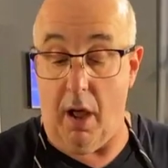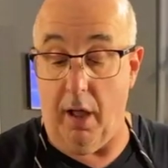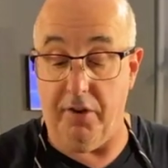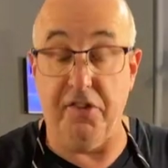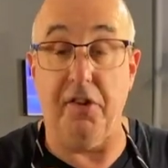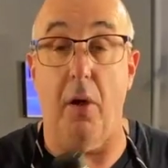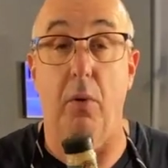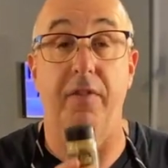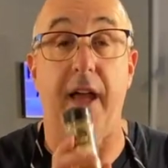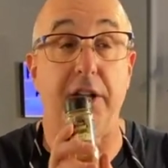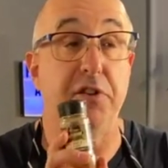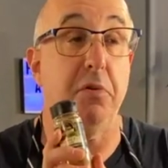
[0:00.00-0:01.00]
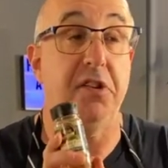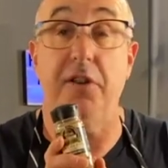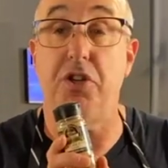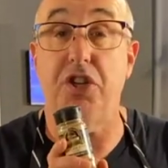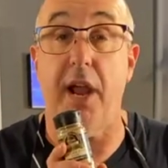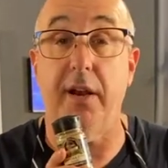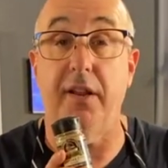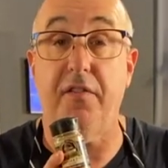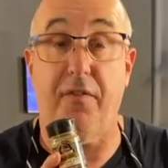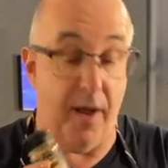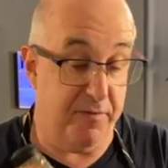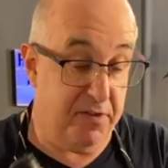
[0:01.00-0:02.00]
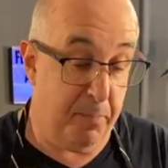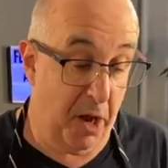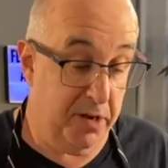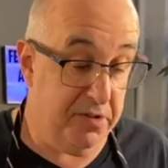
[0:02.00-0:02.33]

So that's what's in Chinese 5-spice.